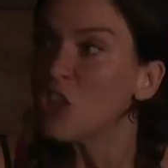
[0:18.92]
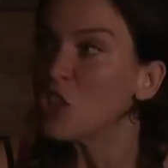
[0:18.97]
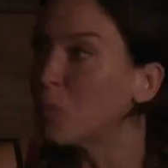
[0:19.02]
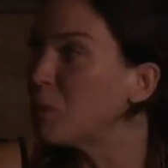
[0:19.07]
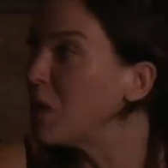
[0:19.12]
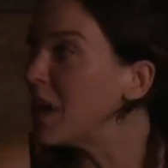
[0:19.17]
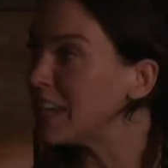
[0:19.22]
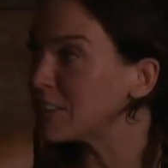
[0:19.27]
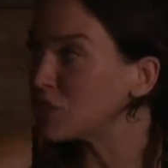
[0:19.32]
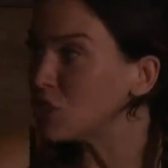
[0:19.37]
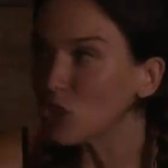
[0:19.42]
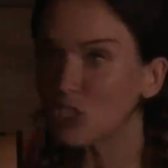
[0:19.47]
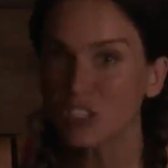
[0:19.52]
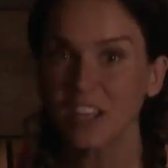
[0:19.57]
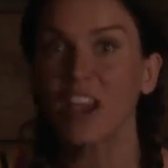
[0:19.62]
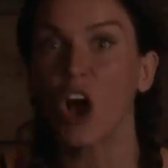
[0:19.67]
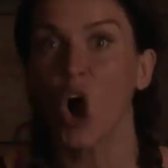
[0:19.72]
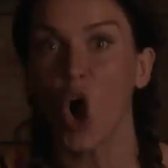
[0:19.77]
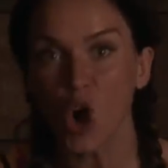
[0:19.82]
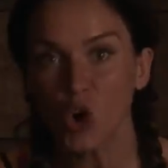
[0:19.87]
The place looks
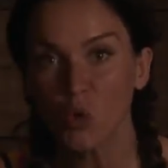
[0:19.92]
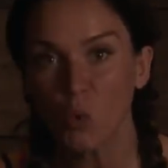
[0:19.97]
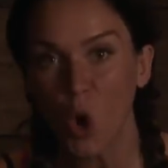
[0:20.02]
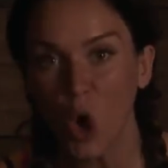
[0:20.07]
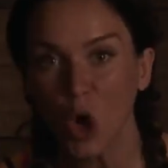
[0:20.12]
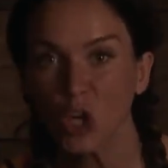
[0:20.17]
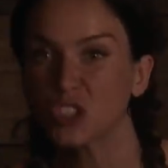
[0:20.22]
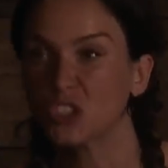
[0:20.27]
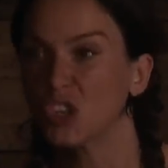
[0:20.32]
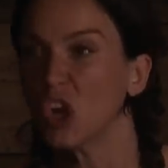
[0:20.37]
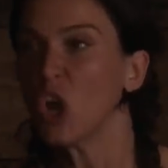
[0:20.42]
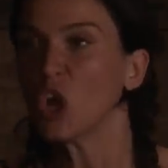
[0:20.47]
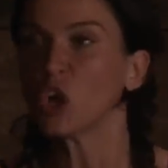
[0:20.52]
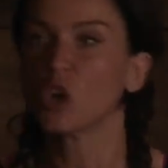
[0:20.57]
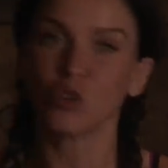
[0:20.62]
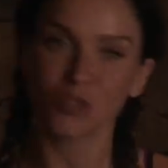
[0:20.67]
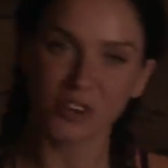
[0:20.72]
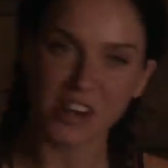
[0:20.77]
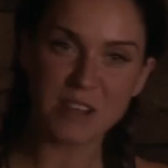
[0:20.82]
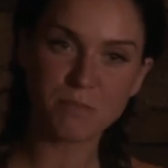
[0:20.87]
like Hogwarts.
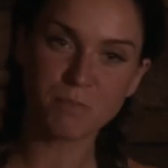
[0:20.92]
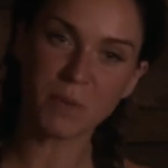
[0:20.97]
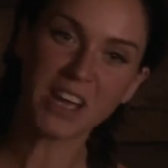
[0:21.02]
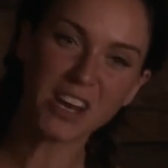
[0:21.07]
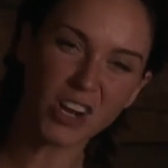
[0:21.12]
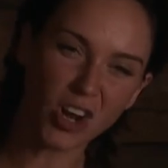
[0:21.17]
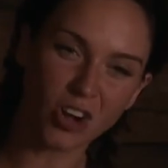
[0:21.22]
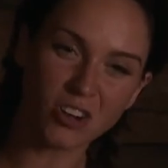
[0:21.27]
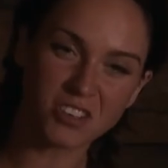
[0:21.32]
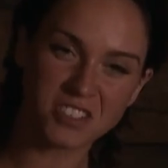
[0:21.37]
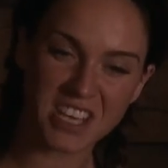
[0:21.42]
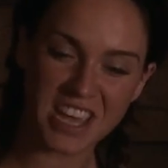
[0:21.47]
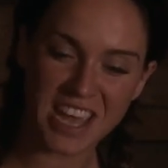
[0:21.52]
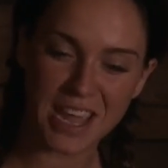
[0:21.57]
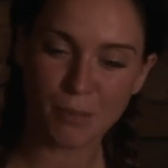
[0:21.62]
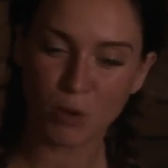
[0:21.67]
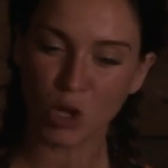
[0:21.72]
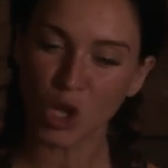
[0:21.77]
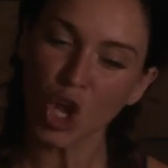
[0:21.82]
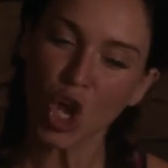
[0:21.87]
Great big long
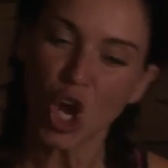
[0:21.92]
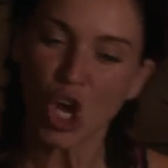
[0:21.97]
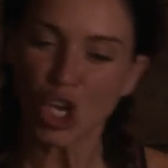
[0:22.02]
table,